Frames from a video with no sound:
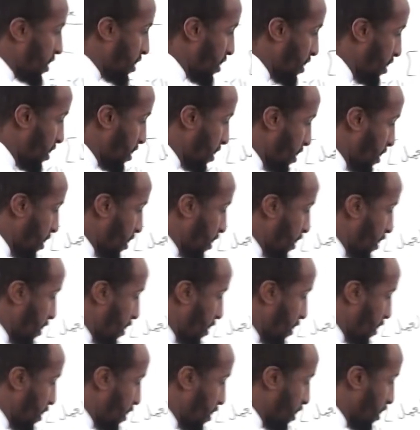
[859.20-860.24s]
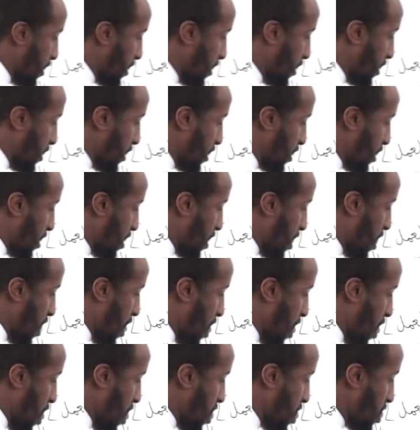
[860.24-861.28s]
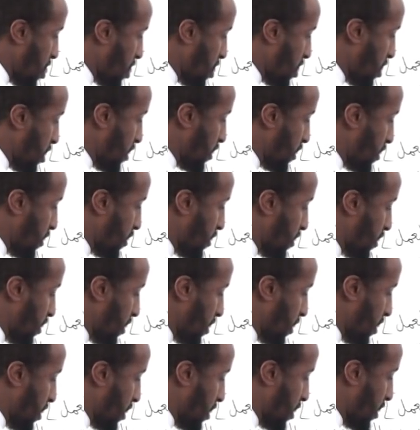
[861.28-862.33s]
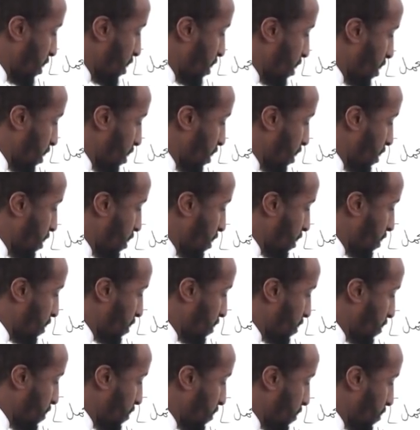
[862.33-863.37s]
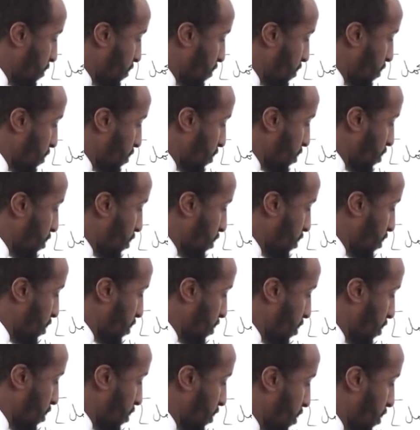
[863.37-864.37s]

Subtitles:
Nobody speaks.